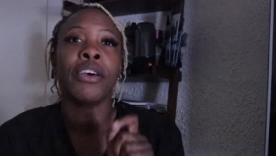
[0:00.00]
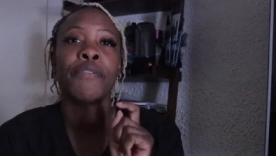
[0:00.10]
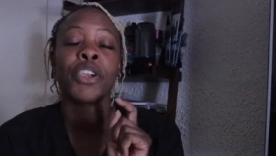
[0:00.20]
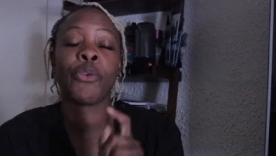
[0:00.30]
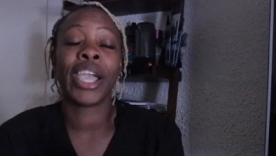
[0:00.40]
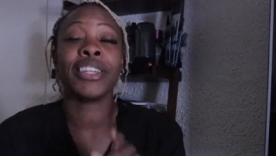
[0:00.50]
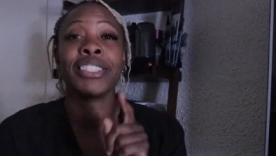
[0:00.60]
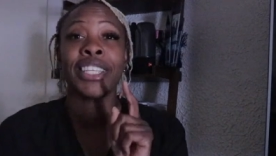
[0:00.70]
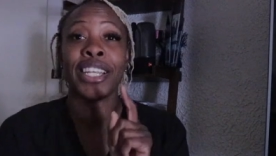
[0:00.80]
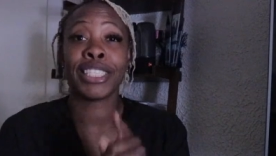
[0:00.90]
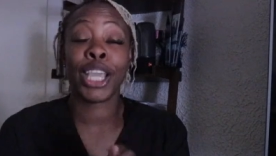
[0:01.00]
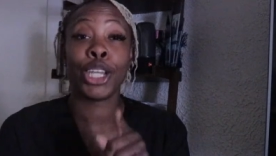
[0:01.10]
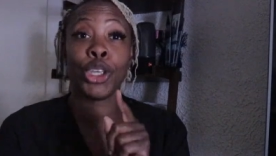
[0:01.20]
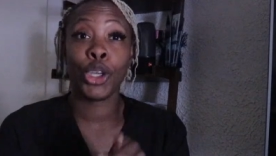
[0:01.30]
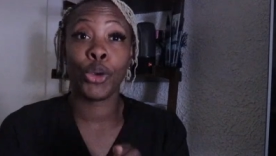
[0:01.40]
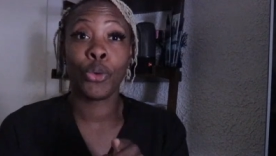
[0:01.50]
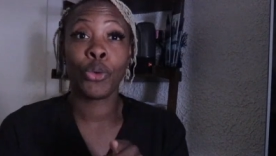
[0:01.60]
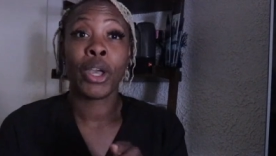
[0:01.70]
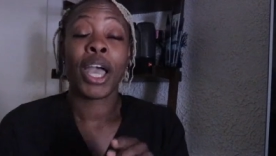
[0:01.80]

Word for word: of the greatness that is in you.